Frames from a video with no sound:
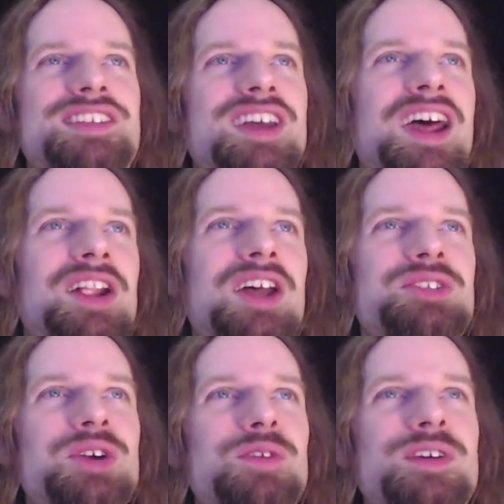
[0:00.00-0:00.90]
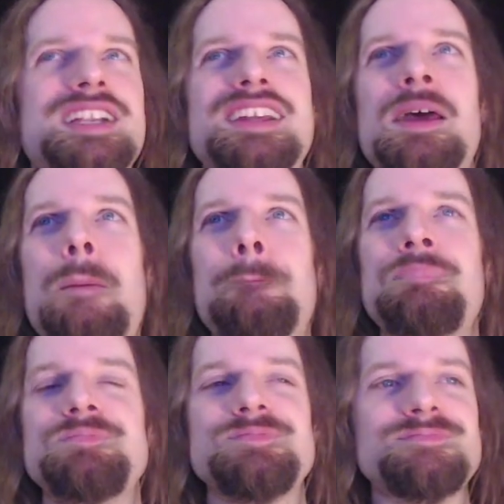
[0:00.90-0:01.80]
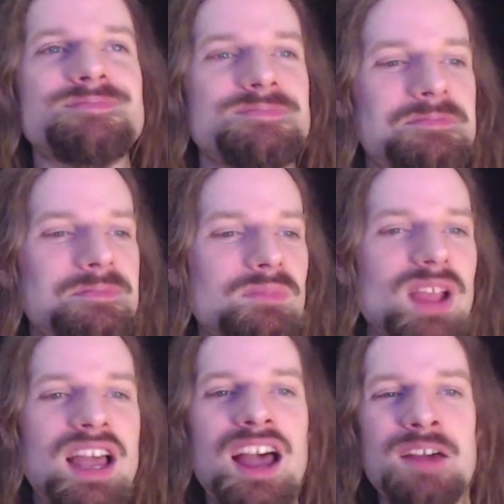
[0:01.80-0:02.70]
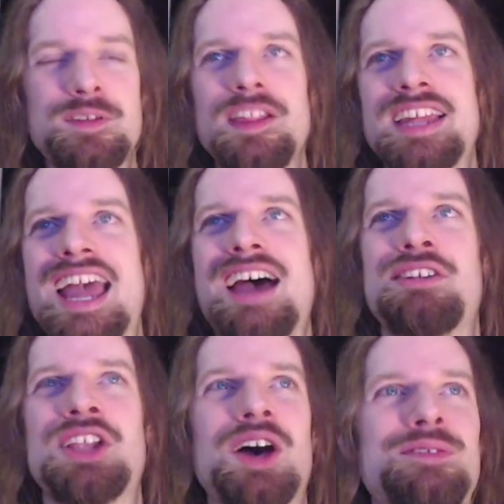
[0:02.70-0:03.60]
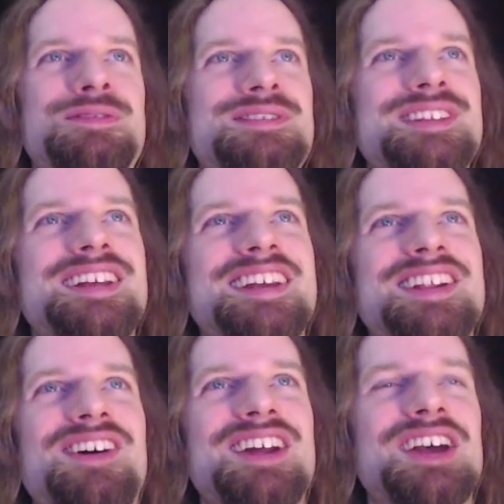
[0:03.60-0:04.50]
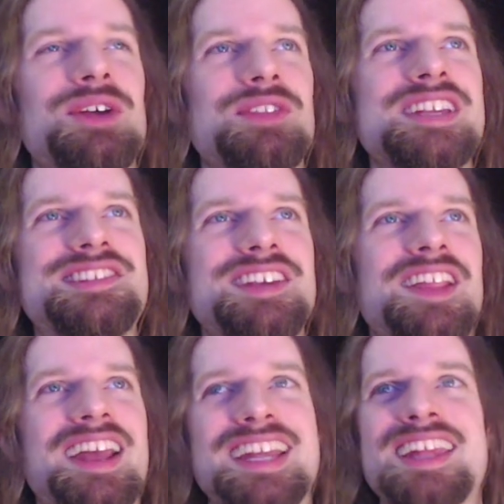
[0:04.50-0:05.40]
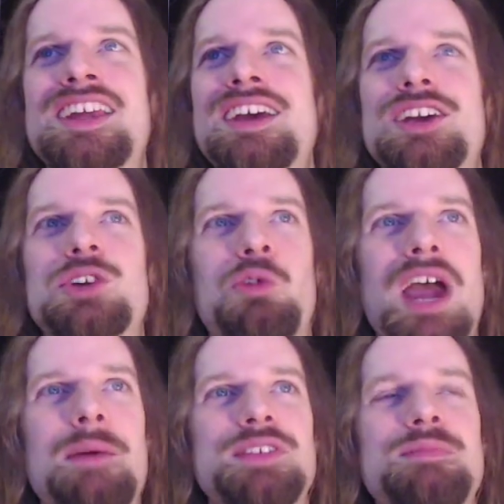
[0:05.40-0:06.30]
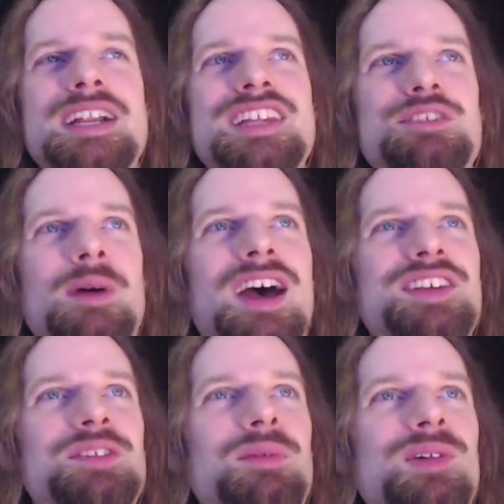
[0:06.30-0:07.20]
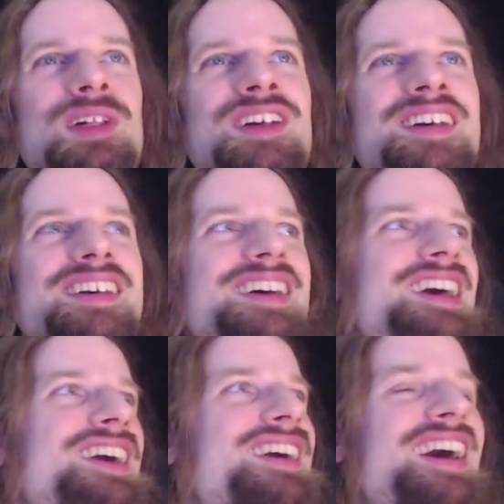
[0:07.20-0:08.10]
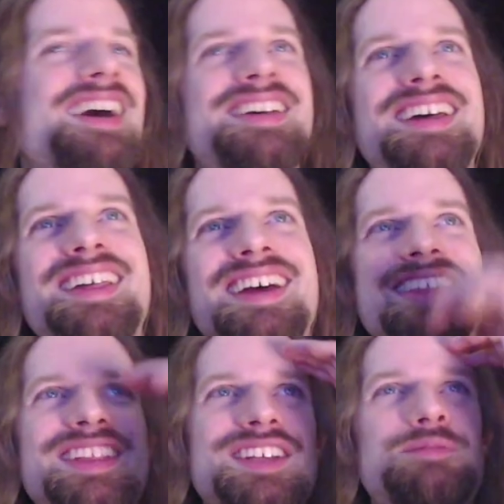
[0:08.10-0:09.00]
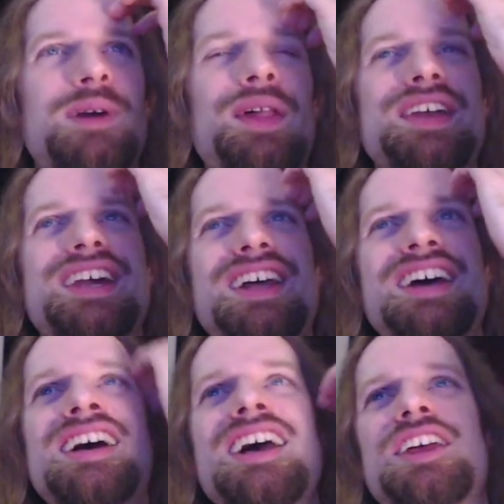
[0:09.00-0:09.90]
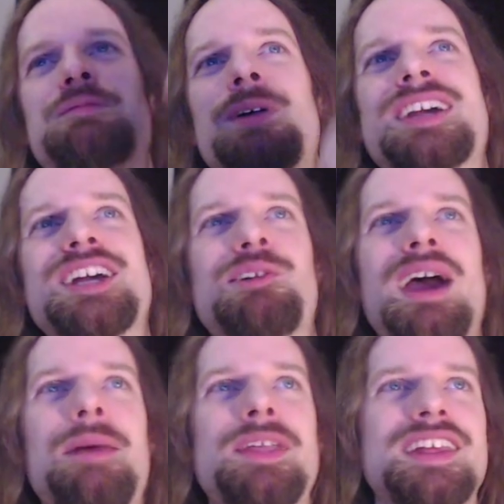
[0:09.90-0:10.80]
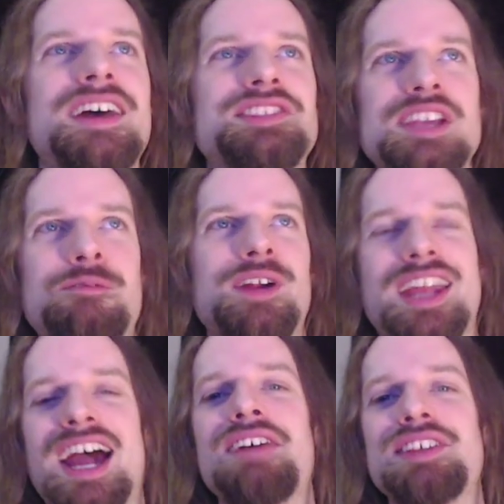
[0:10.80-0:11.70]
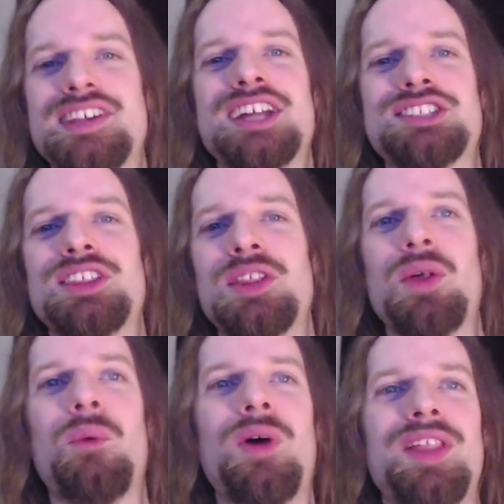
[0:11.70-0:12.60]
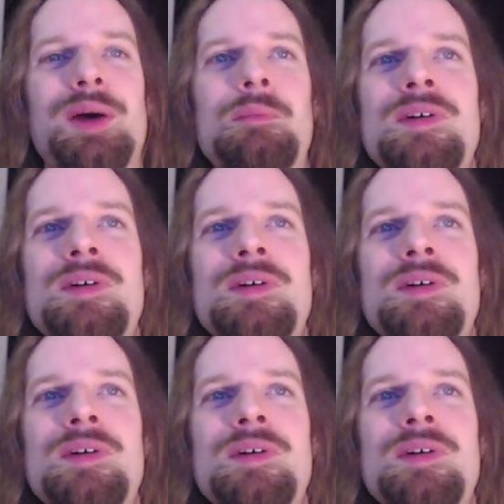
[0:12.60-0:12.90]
I don't know if I need. I feel like I have enough. I don't need to grab as many as possible. that's probably gonna grab a different kind of attention than the one I'm.